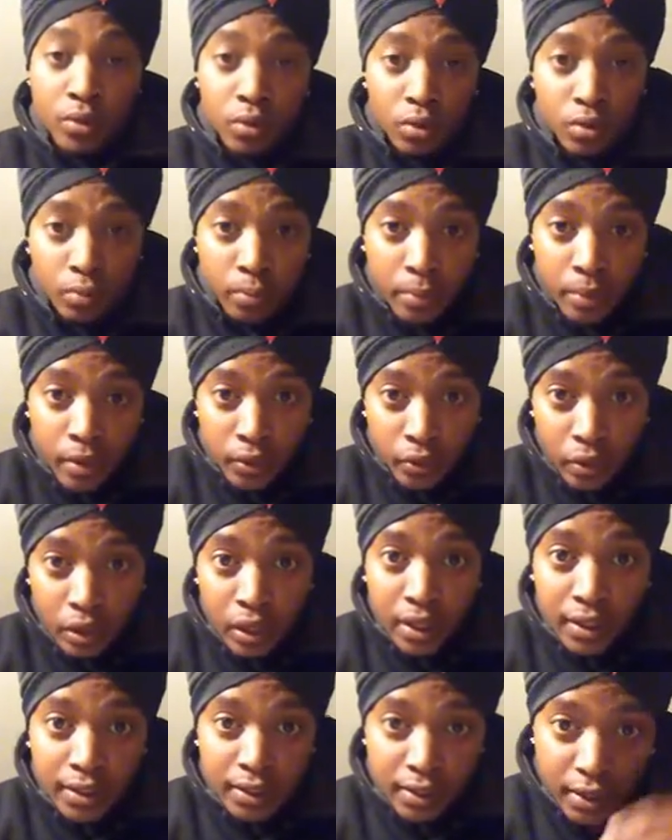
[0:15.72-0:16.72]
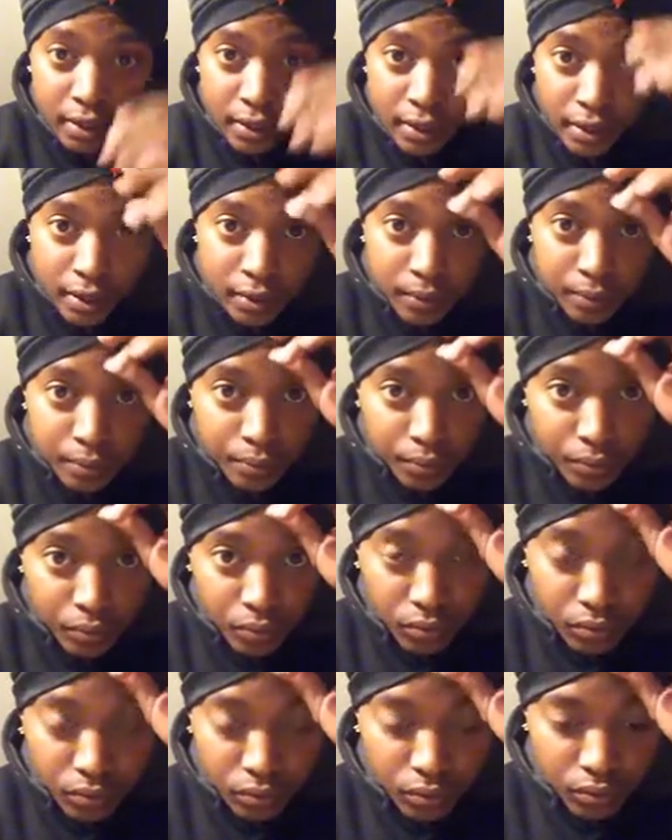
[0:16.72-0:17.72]
been doing a lot of studying.
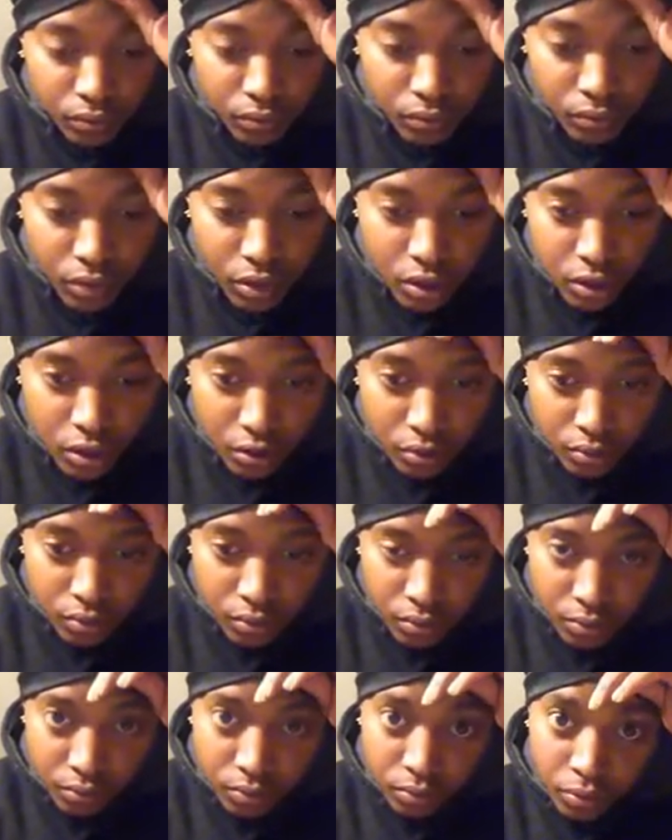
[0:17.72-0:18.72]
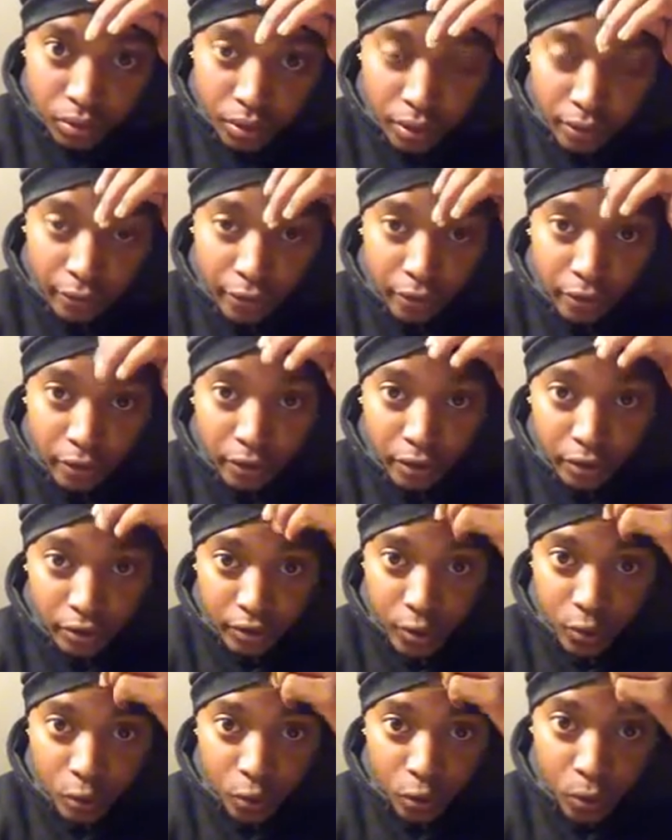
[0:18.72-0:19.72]
You know, trying to figure out
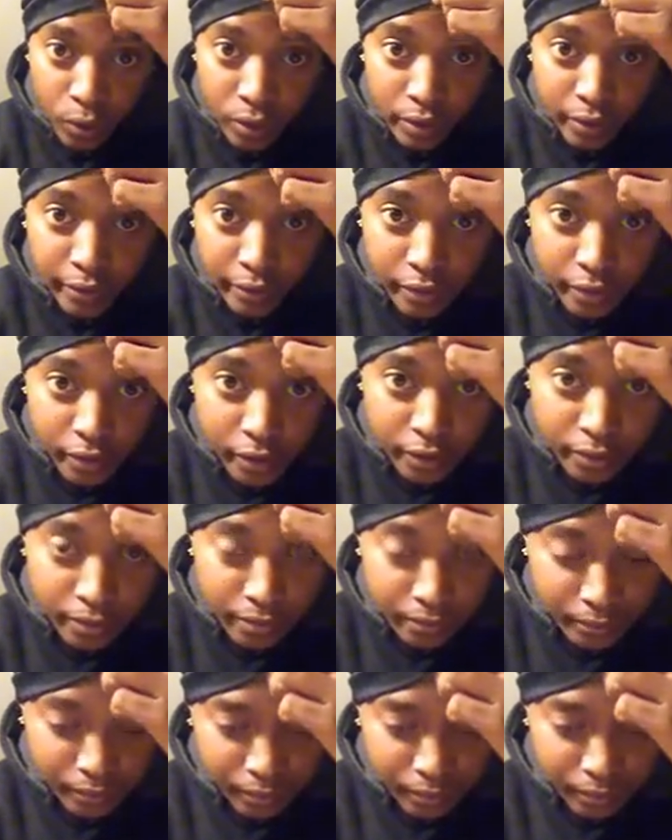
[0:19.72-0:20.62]
this world we live in.